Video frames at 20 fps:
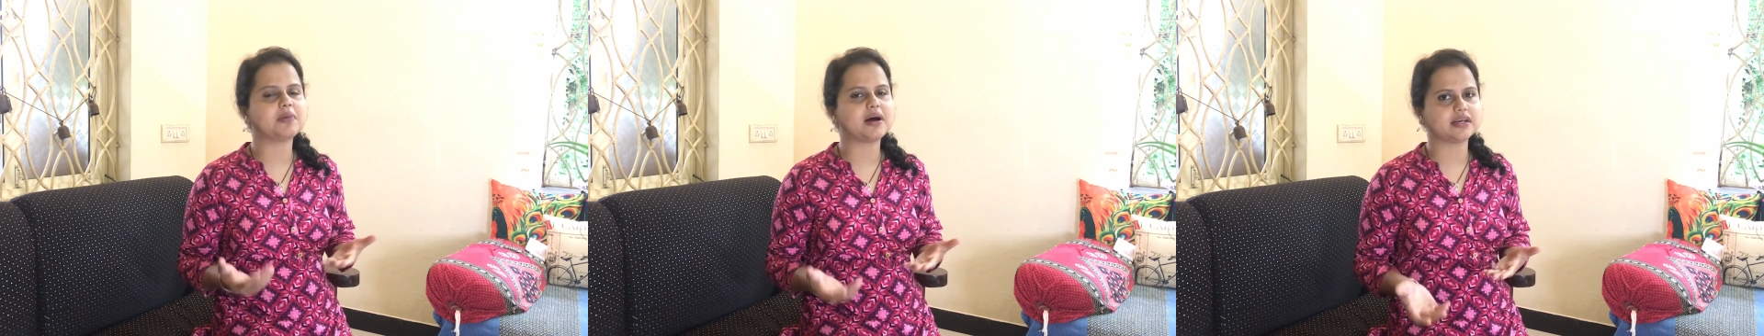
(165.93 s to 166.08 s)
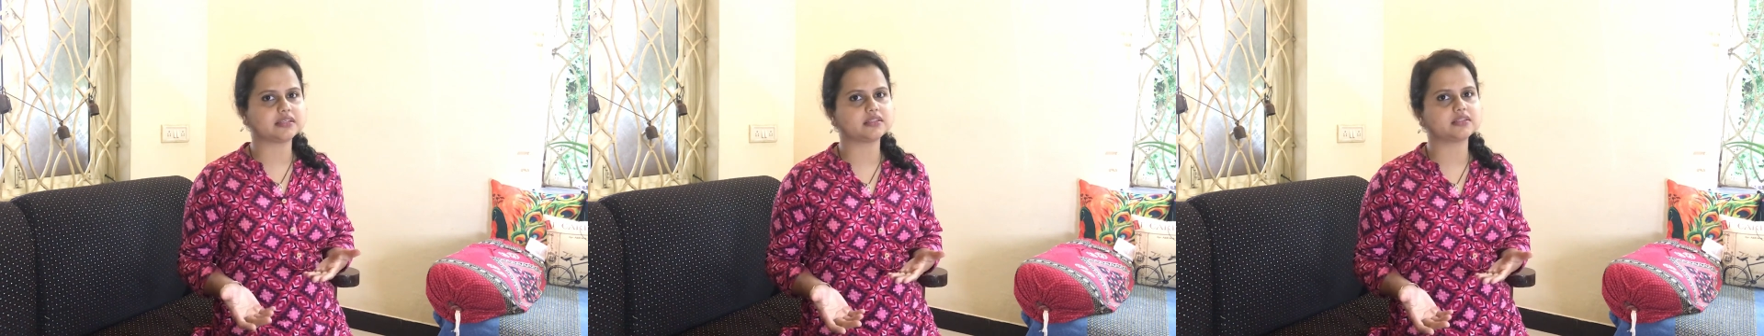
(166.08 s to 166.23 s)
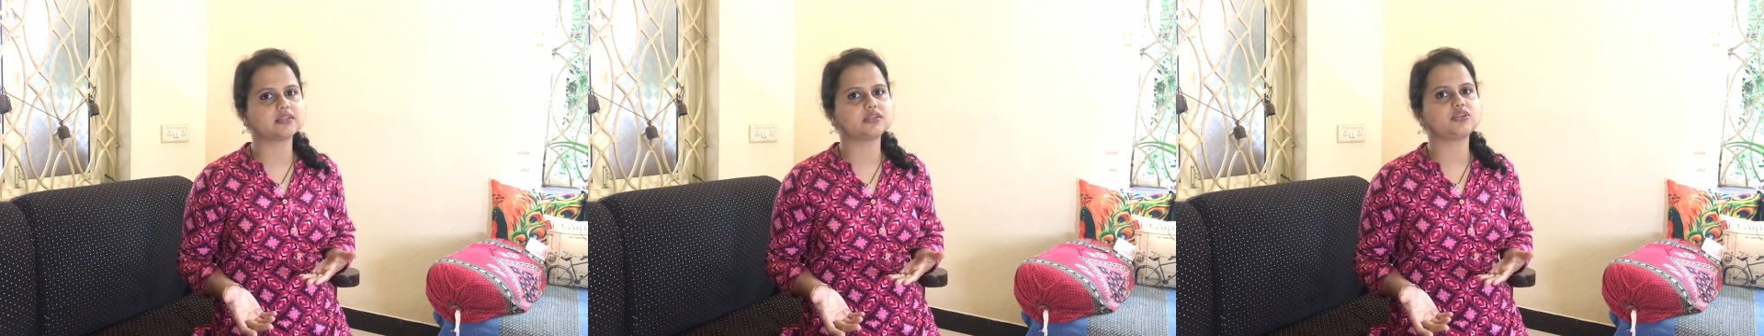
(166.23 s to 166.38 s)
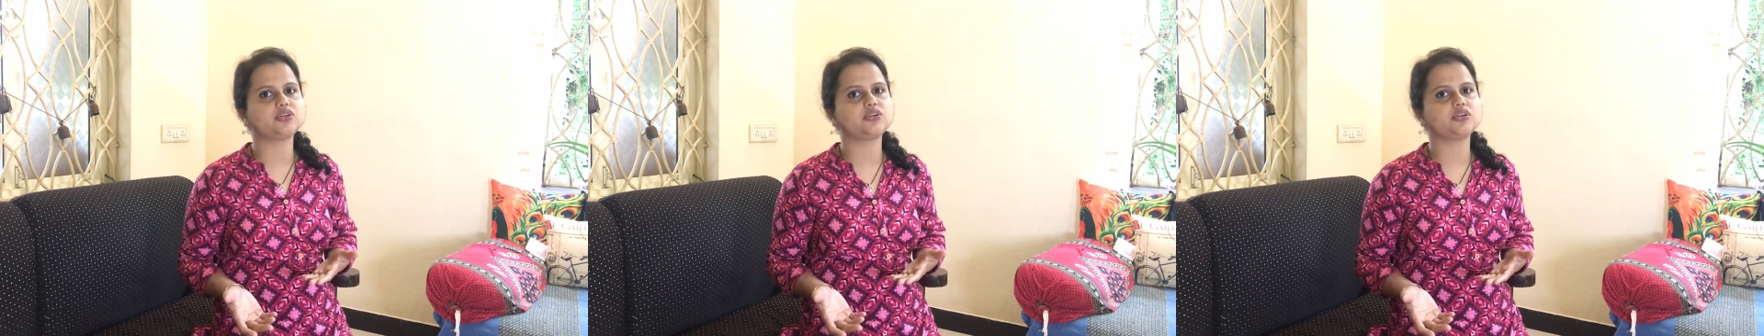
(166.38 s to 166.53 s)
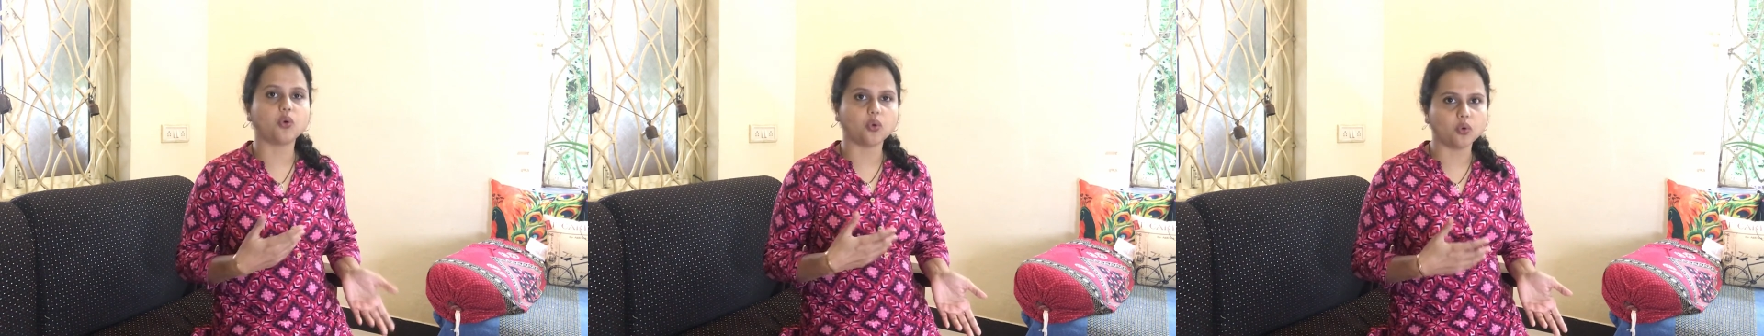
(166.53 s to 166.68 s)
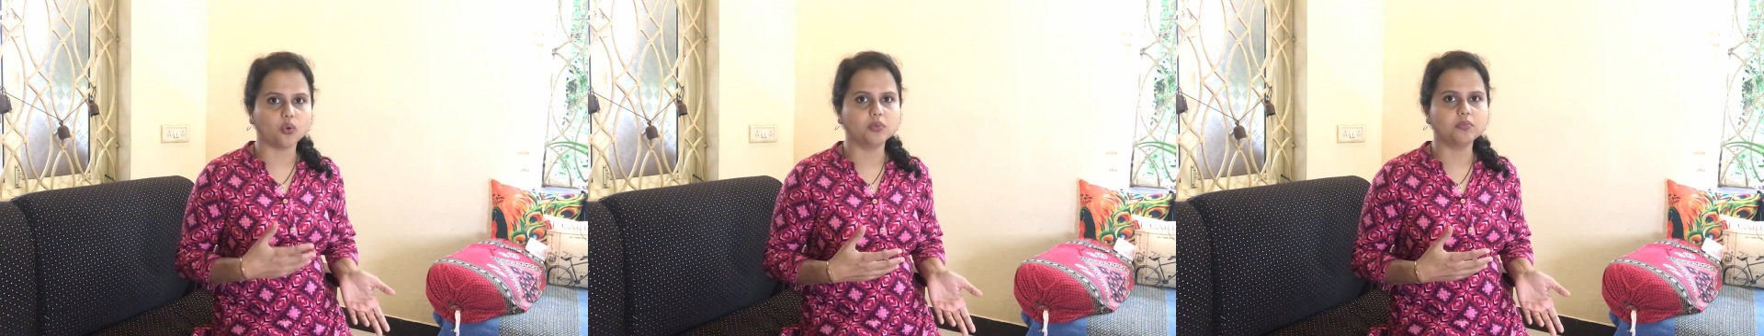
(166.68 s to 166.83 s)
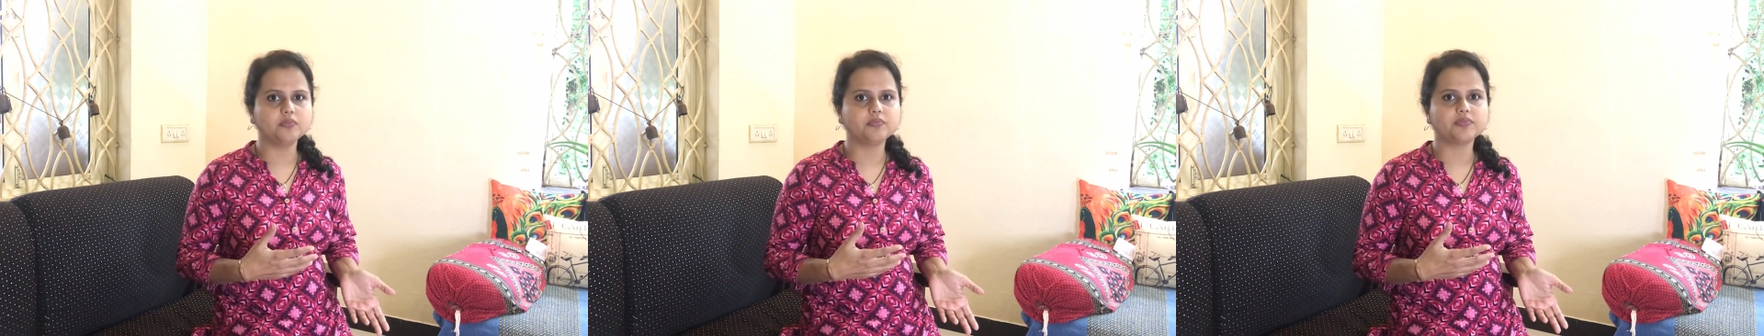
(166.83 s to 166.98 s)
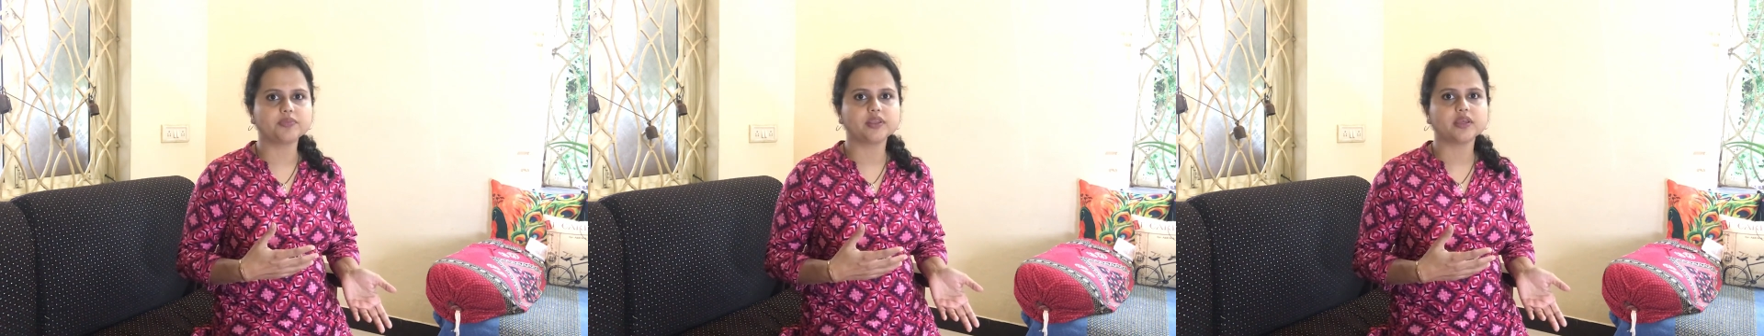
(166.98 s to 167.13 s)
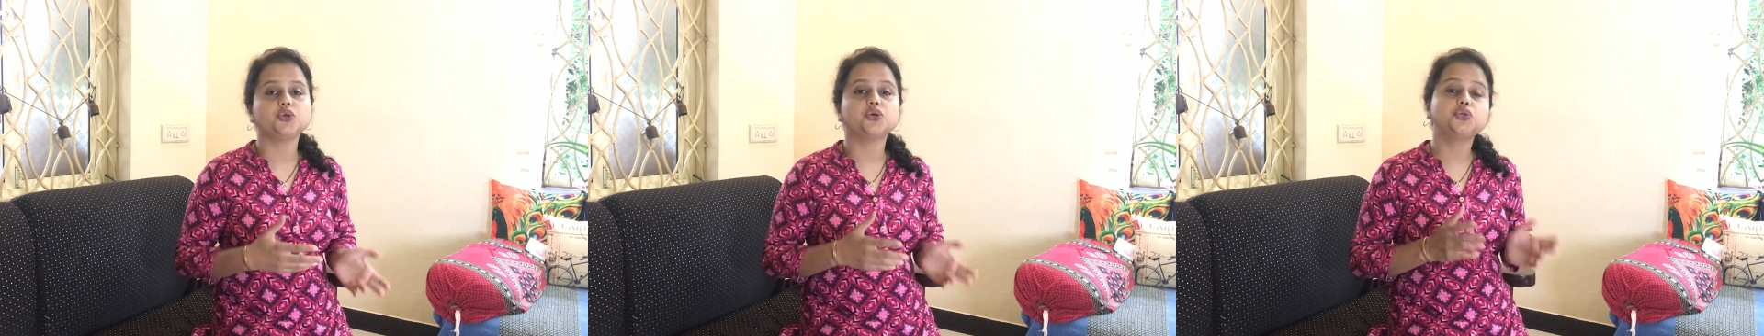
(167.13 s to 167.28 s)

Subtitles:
parcel home,